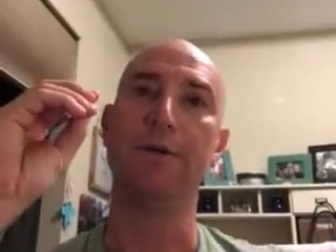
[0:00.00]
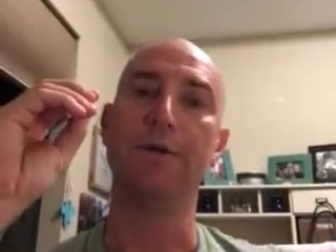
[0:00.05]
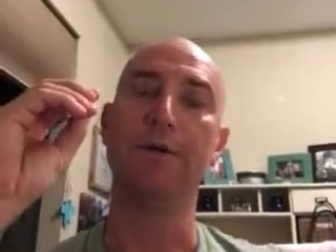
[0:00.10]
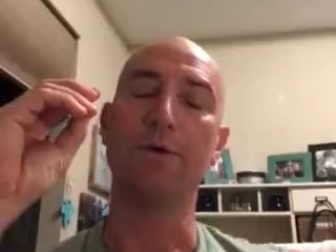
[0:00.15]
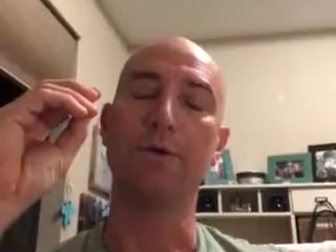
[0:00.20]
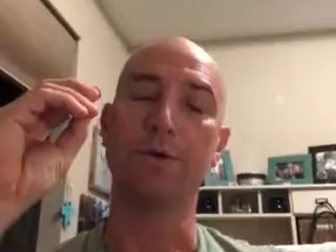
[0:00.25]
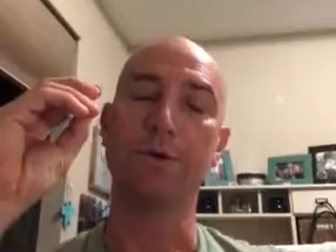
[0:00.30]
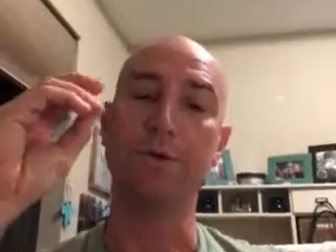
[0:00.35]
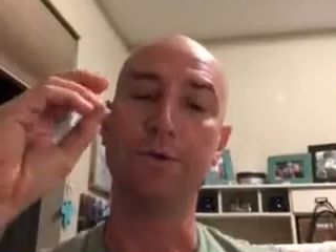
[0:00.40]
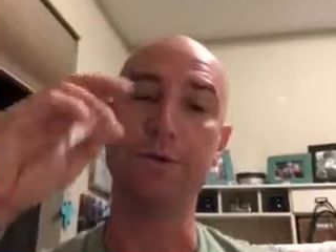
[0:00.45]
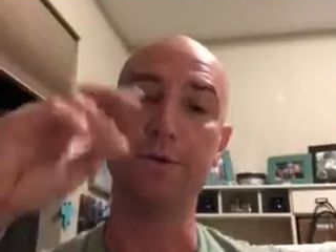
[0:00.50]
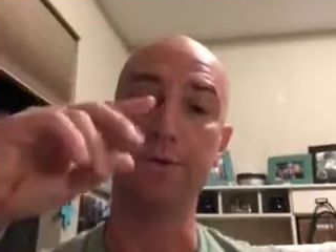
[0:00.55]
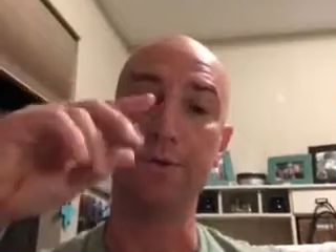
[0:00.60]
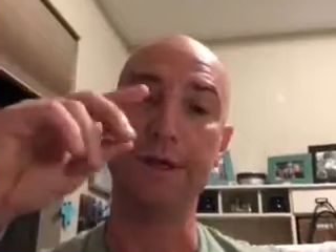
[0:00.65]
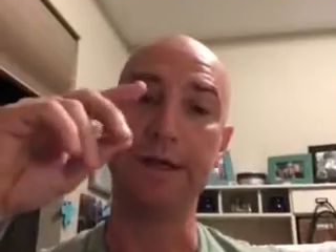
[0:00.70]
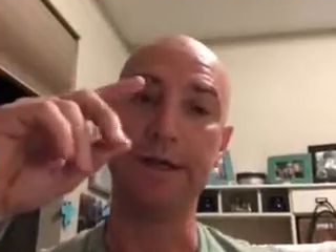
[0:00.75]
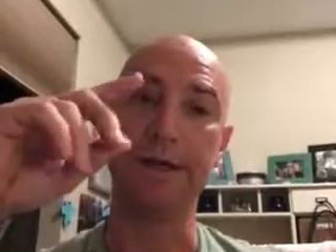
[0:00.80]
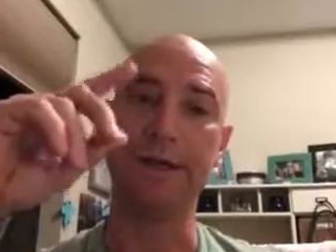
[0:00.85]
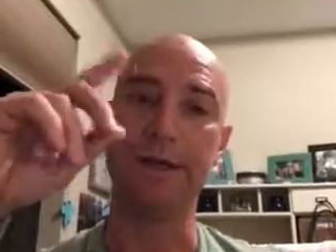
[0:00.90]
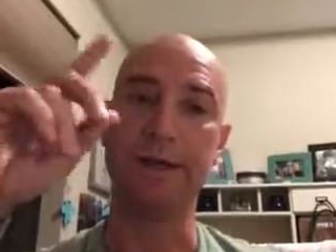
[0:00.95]
or
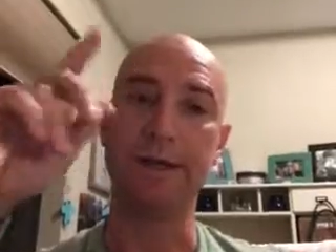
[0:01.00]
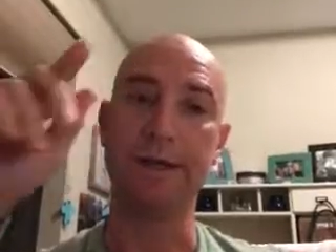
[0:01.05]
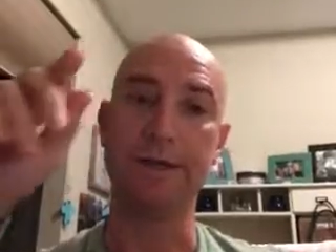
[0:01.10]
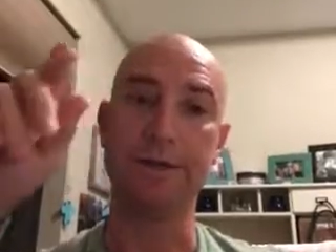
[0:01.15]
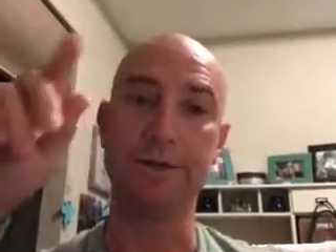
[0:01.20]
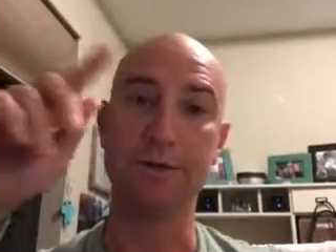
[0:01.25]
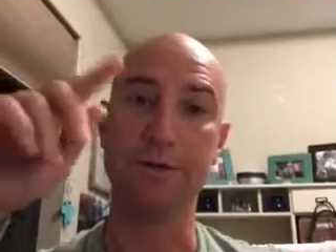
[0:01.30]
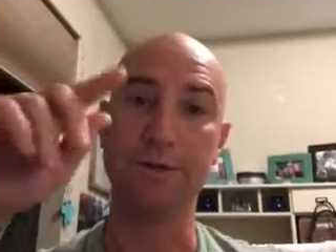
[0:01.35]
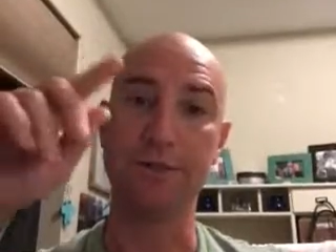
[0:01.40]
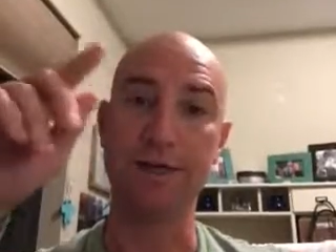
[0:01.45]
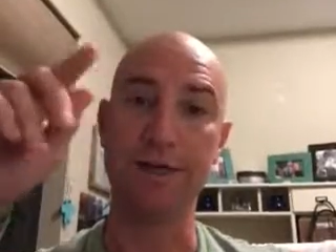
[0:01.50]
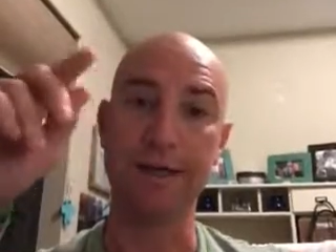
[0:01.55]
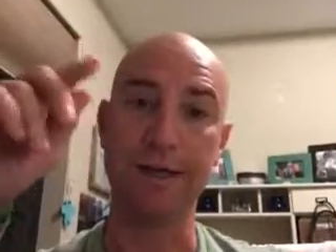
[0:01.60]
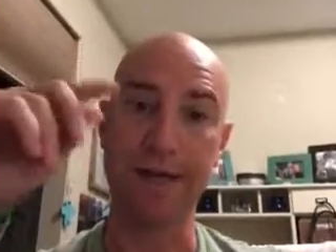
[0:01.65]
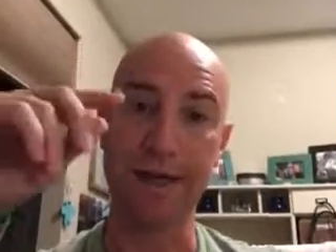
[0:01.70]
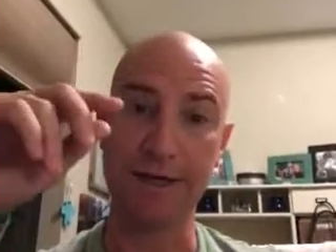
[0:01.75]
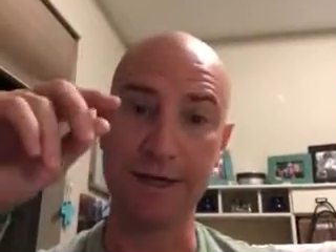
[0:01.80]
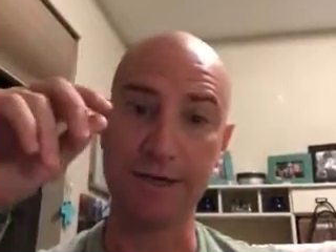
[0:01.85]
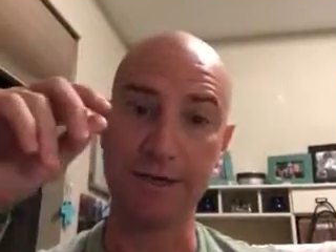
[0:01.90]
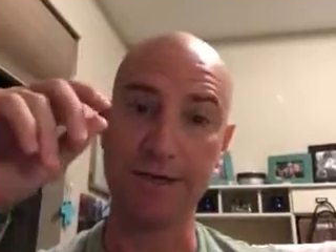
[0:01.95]
doing the
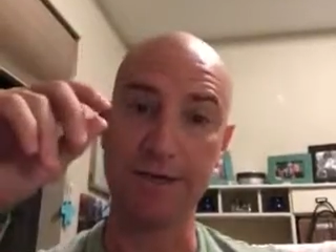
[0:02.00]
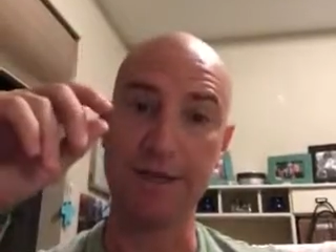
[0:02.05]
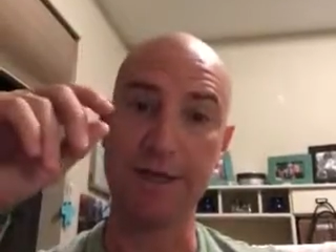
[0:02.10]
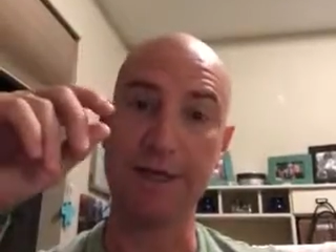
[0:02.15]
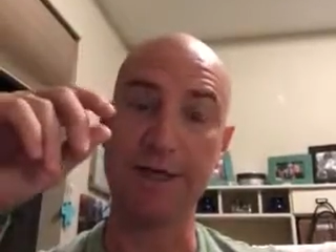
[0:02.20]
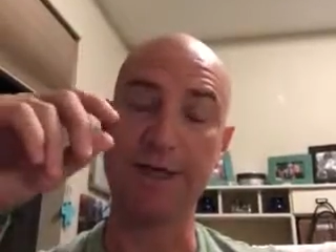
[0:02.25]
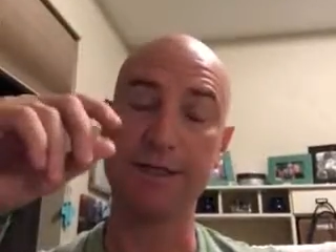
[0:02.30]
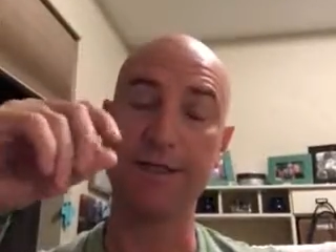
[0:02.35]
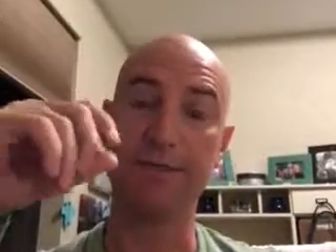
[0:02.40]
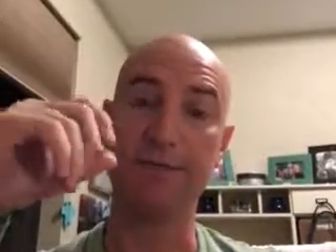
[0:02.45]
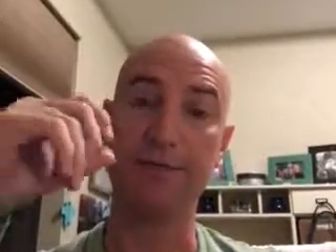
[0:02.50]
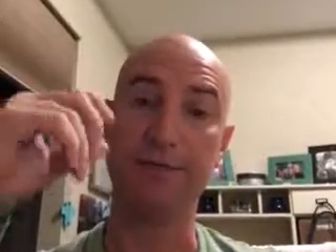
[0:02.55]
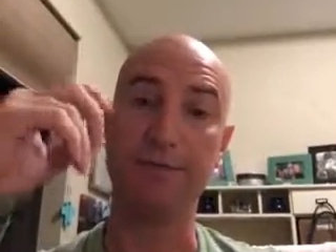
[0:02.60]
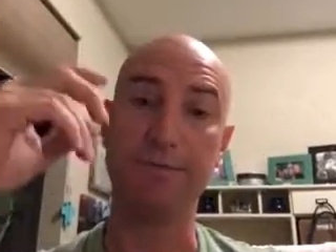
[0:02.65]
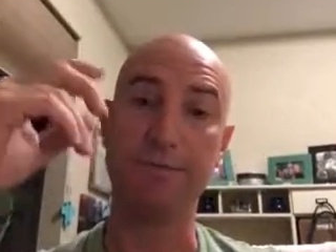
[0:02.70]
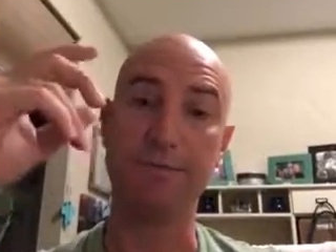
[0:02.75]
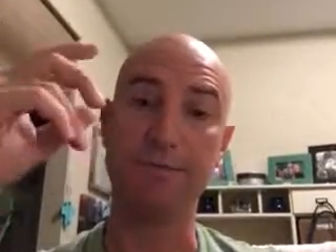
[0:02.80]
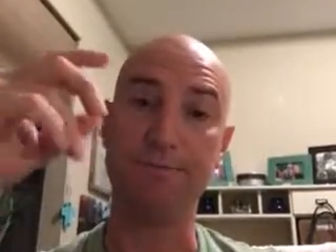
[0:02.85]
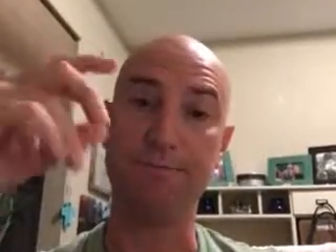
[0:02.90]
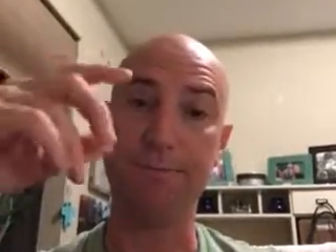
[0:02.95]
associated exercise to
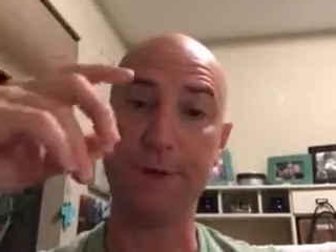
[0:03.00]
their